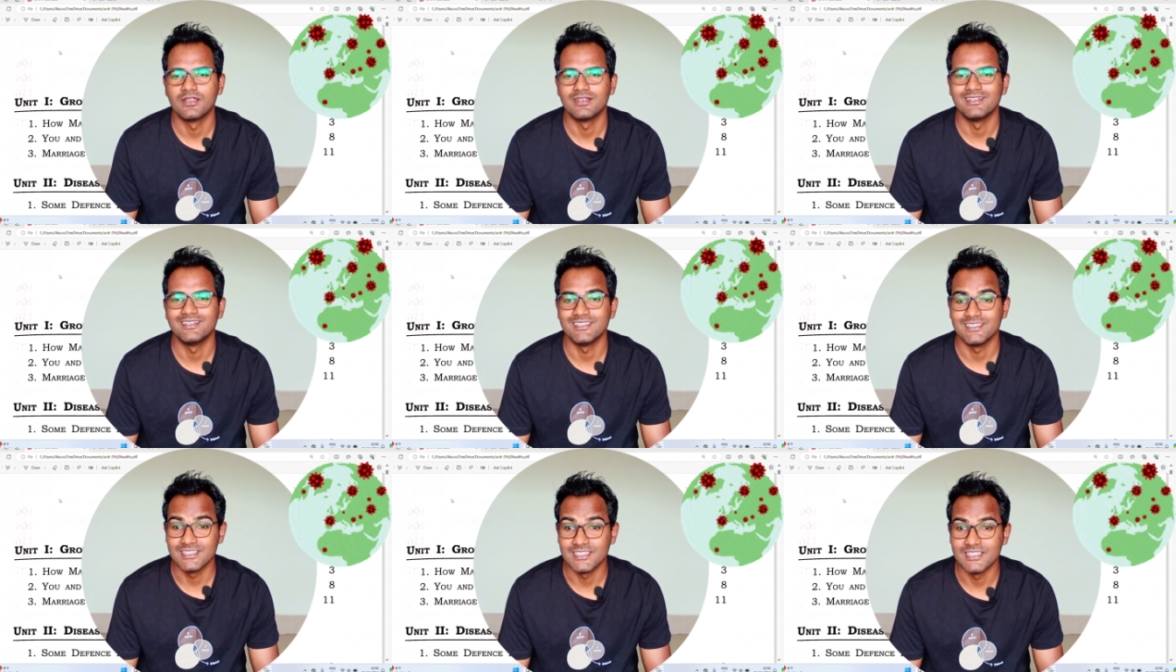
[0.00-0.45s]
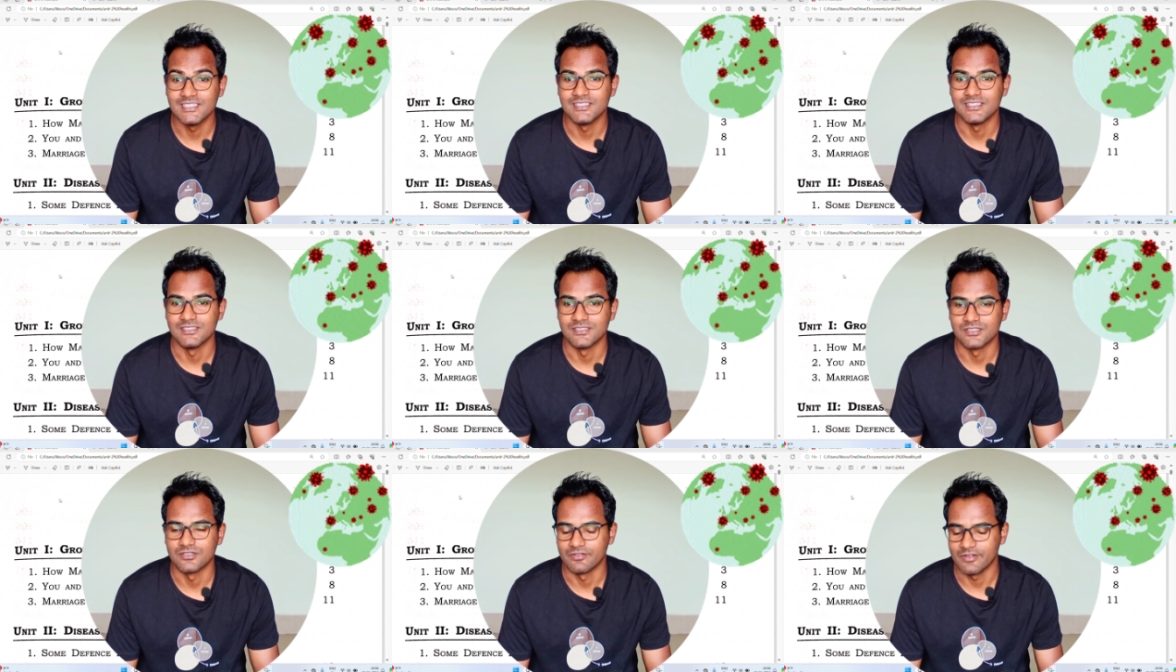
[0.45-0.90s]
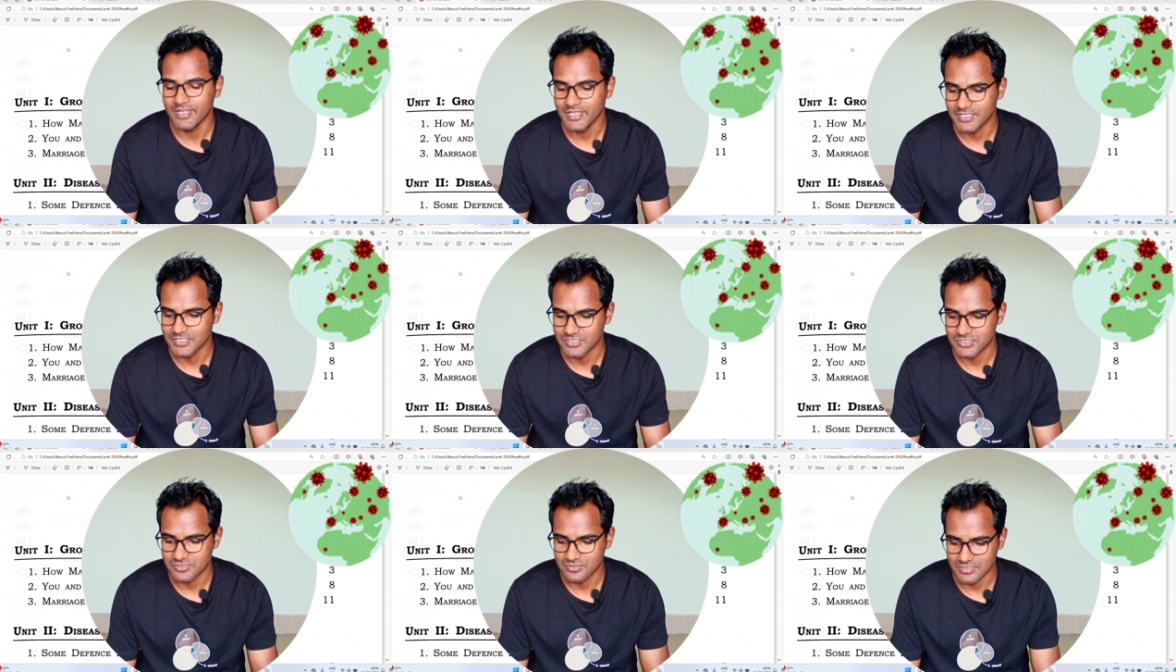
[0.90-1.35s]
diseases,
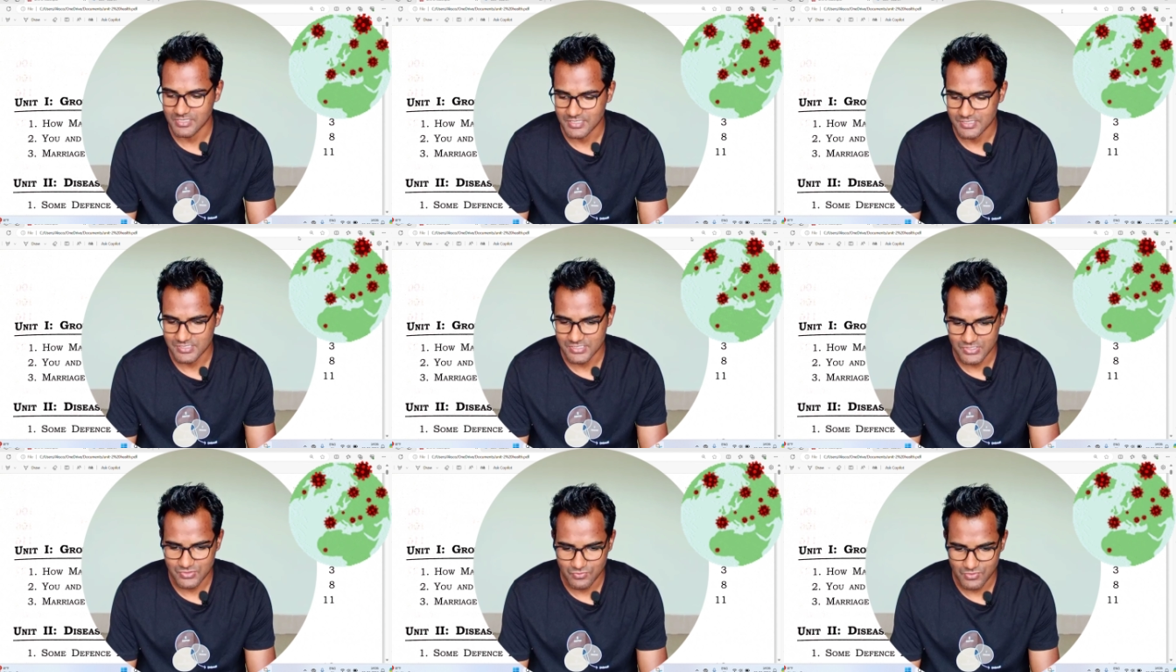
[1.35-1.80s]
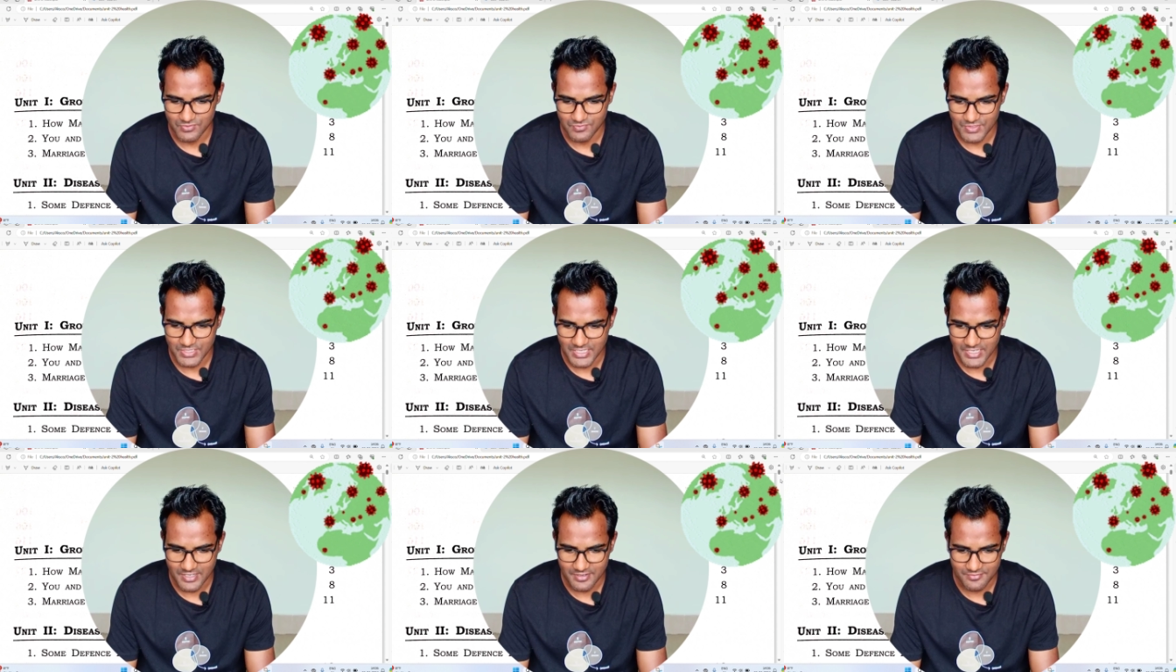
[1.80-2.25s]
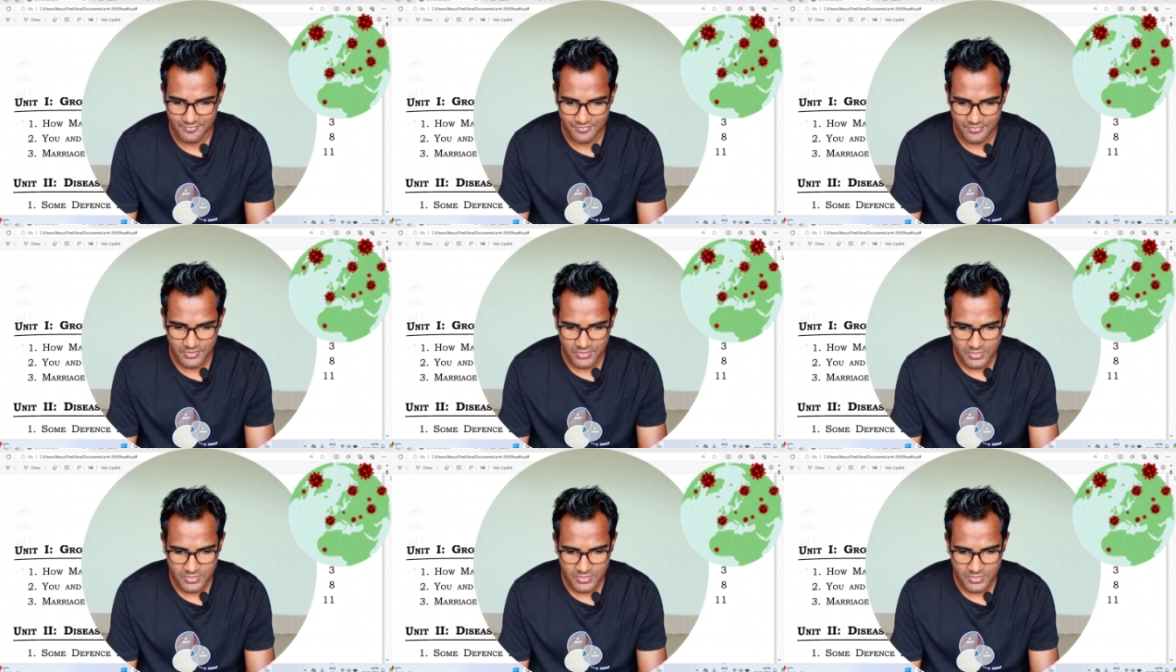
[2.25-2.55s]
alright? So let's see what we have.